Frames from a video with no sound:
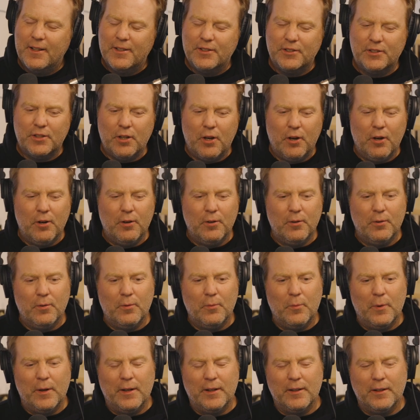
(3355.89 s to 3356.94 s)
So
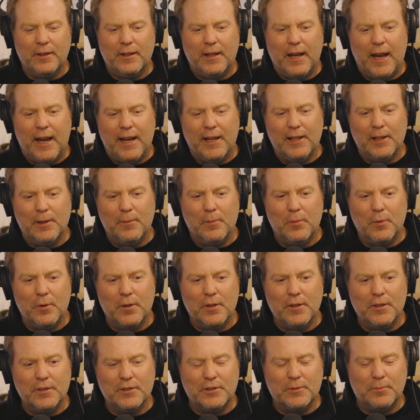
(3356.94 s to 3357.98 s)
when Caleb
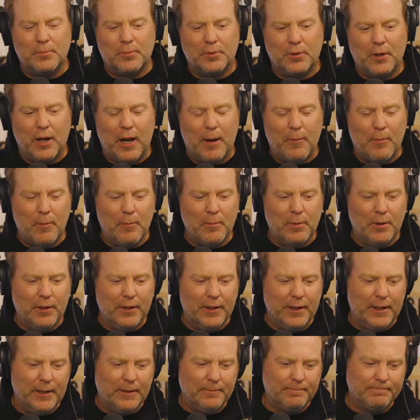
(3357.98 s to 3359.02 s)
was
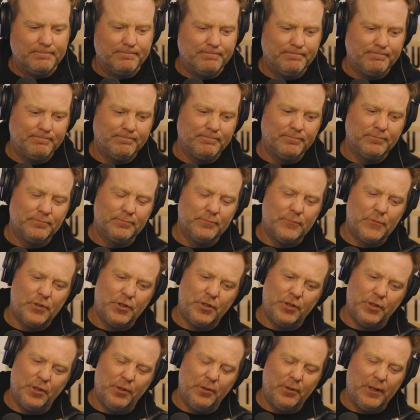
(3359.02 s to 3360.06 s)
probably,
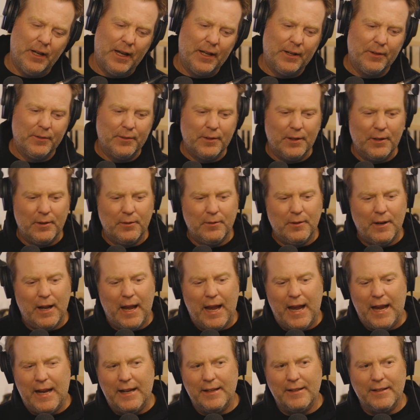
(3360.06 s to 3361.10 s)
I don't know,
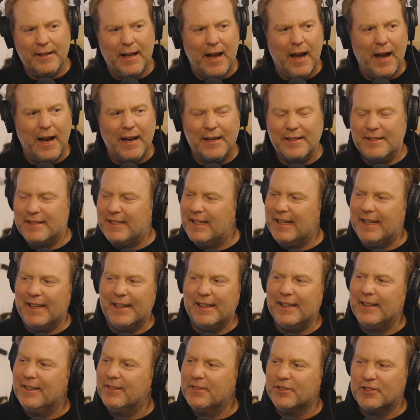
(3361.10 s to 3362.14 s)
8, 9,
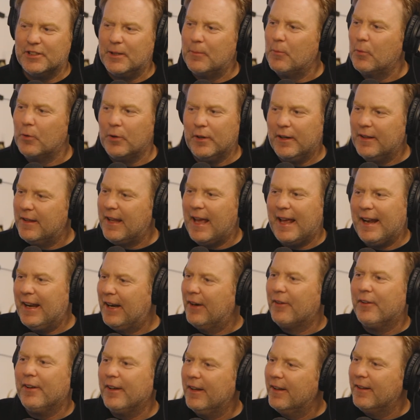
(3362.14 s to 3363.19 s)
10, somewhere in that
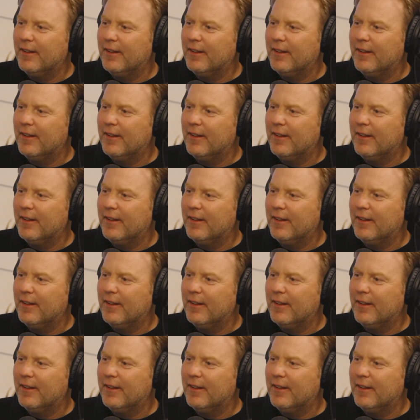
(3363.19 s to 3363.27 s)
area.